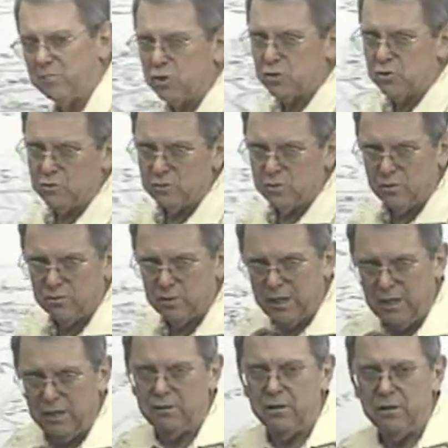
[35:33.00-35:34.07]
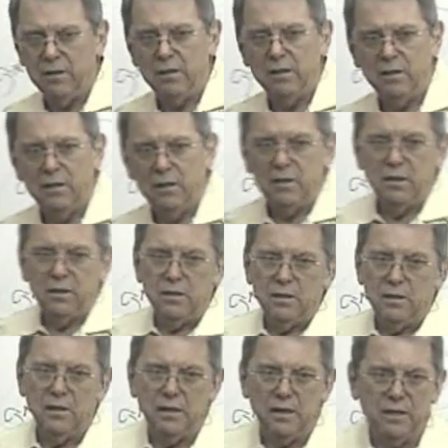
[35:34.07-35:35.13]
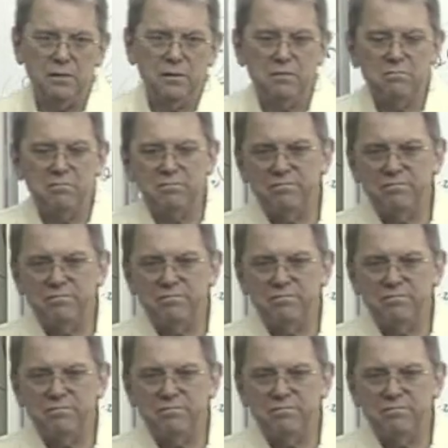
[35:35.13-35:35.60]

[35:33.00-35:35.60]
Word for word: shoes on, and I had a